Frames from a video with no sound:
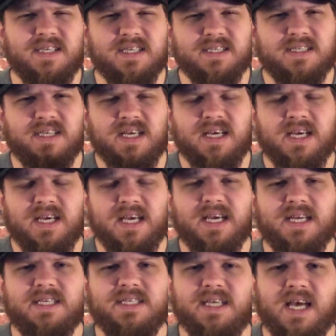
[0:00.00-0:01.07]
his
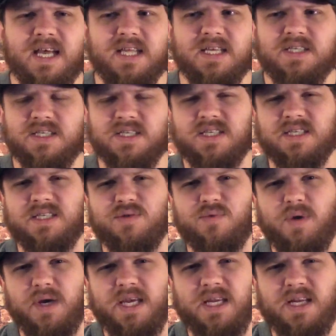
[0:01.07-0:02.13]
intelligence. This is
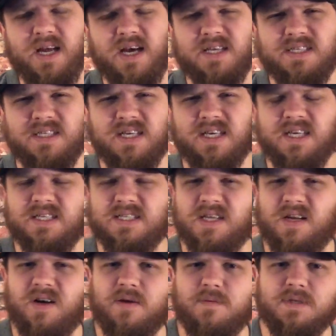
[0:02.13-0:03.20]
what he does to
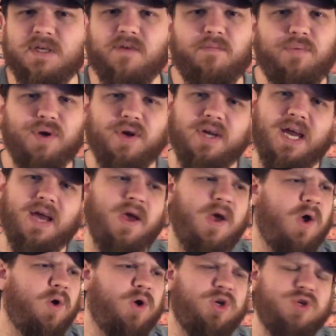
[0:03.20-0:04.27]
consider himself brilliant.
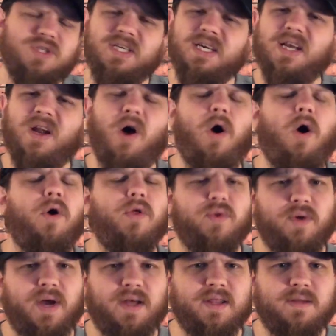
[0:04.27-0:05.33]
You see it all
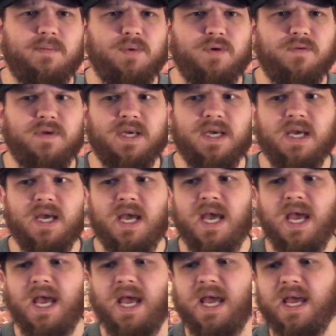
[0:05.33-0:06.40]
throughout the movie.
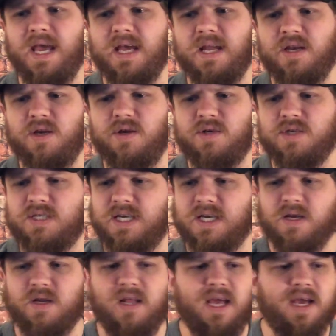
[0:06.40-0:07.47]
And you see
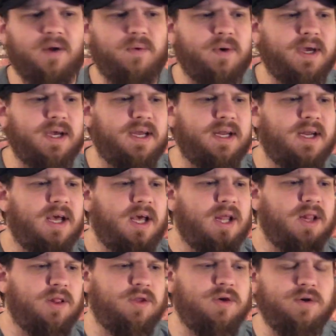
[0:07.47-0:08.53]
it like when
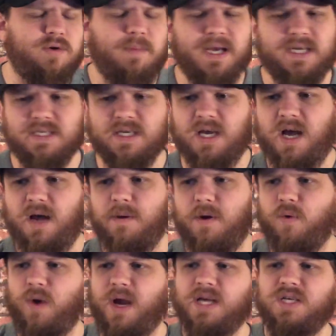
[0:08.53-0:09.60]
Luke makes a
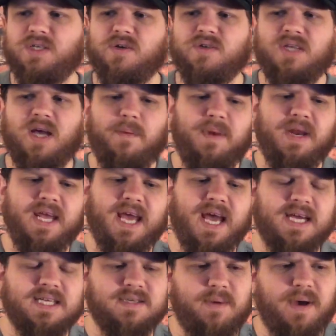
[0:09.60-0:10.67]
comment, Rey shows up and he
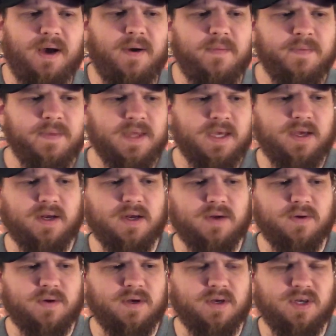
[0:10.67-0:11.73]
asks about,
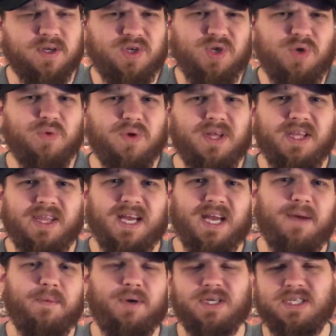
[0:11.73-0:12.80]
do you really
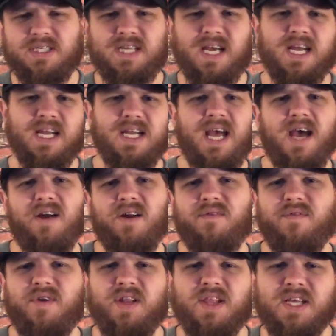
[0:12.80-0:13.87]
think I'm going to stand down in
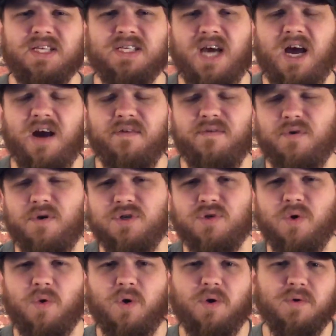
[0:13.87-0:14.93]
front of the entire First
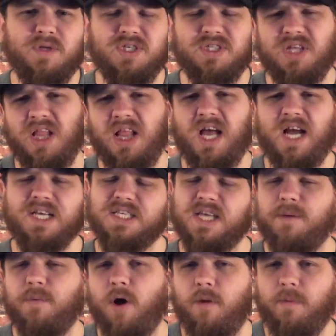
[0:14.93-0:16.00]
Order with just a
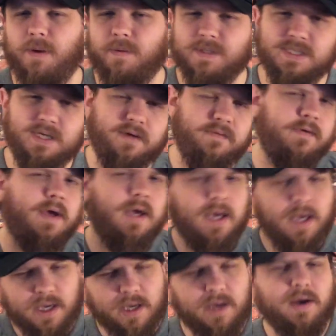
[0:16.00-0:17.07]
lightsaber all by myself?
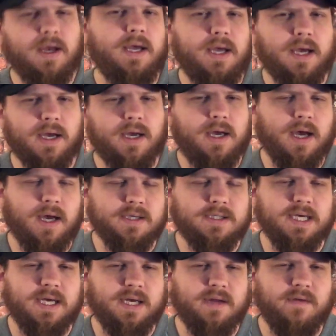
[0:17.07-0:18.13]
Cut
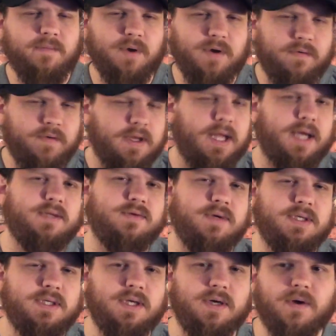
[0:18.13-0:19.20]
to end of the movie, that's what
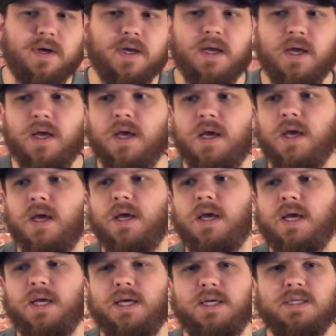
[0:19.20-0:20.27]
he's doing.
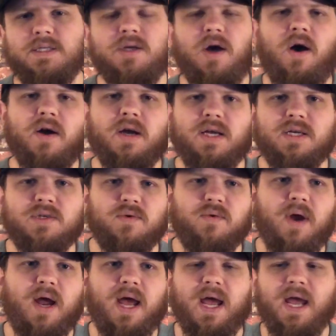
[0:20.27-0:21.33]
He's talking to
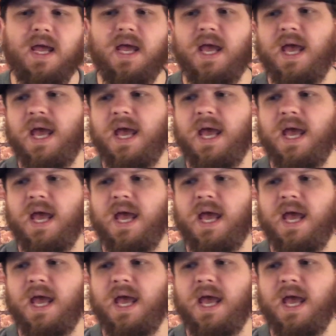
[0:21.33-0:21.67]
Rey,